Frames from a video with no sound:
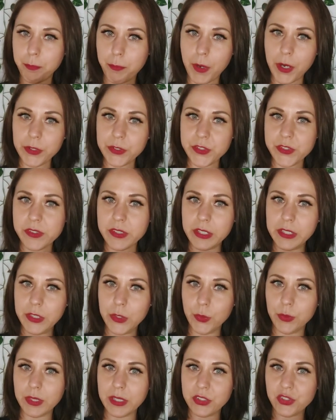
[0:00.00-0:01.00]
parts that
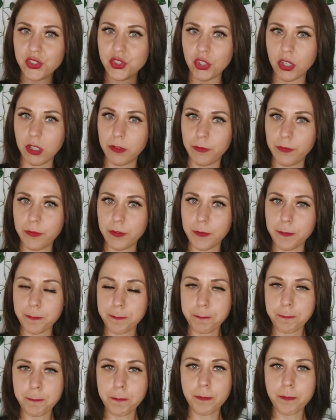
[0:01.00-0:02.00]
you can solve.
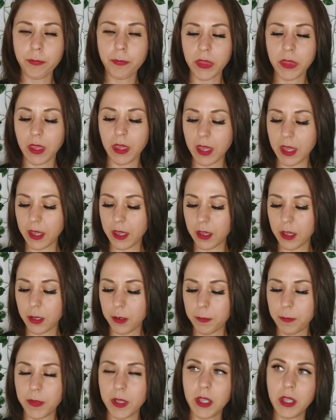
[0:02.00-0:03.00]

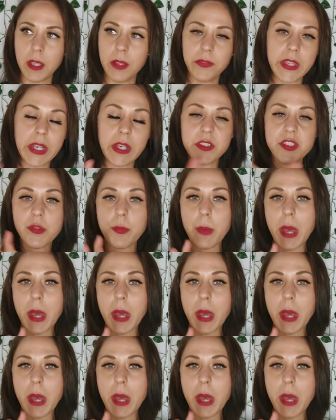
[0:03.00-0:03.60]
Then it's